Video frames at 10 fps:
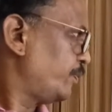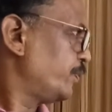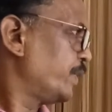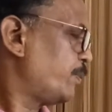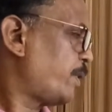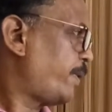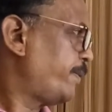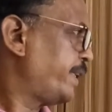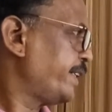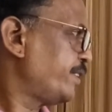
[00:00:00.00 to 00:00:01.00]
the
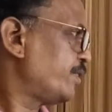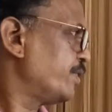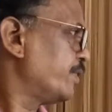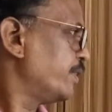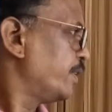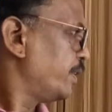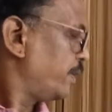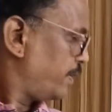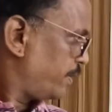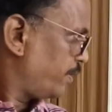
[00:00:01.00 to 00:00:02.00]
probability is
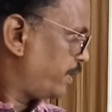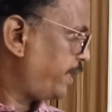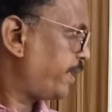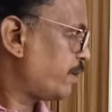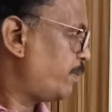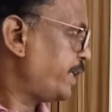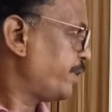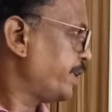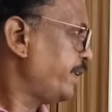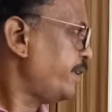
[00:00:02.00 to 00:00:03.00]
there, but
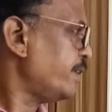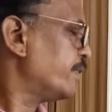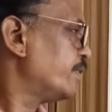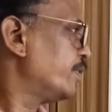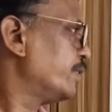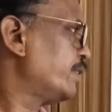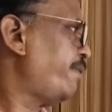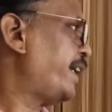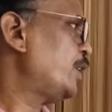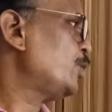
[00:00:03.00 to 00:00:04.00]
here the
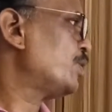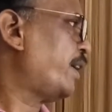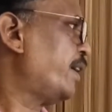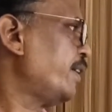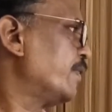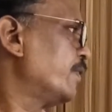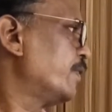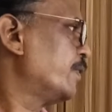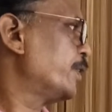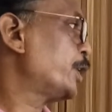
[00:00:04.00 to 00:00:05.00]
values are
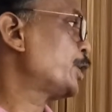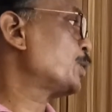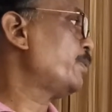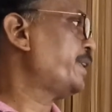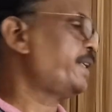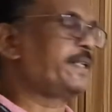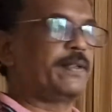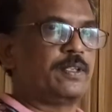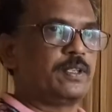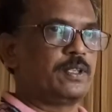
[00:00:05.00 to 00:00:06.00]
distributed,
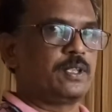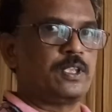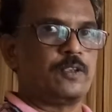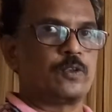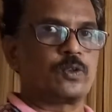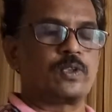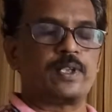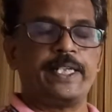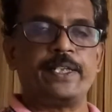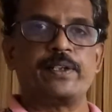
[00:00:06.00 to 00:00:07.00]

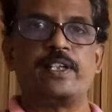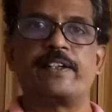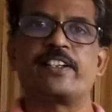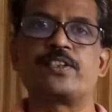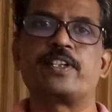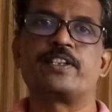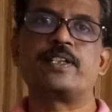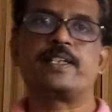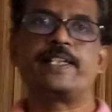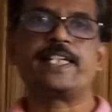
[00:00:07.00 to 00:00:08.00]
right? Let us
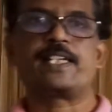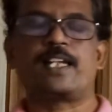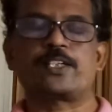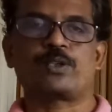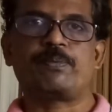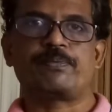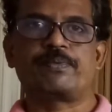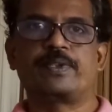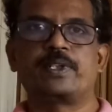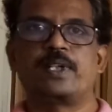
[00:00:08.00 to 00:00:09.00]
consider the class of
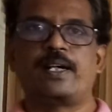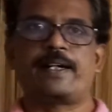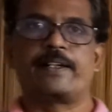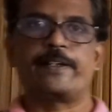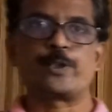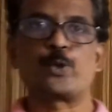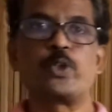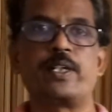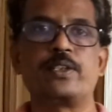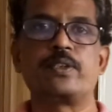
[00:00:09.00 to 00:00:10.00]
100
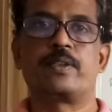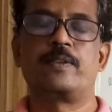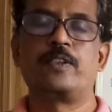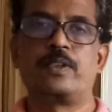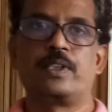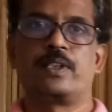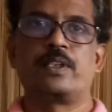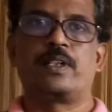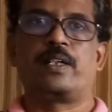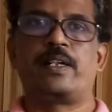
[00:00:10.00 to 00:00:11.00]
students,
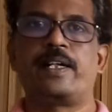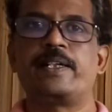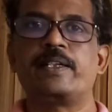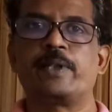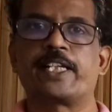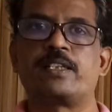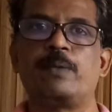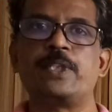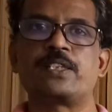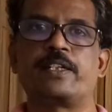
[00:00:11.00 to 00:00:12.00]
and exam
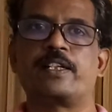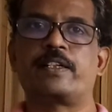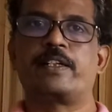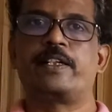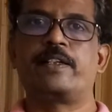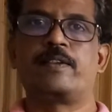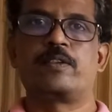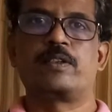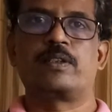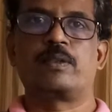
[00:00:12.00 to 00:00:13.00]
is conducted
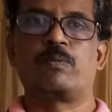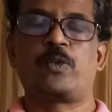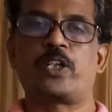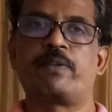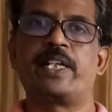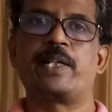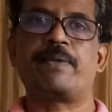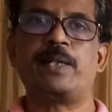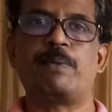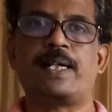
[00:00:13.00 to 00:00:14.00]
for
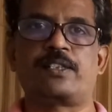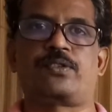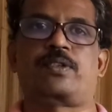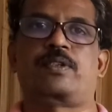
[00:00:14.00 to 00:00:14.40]
25 marks,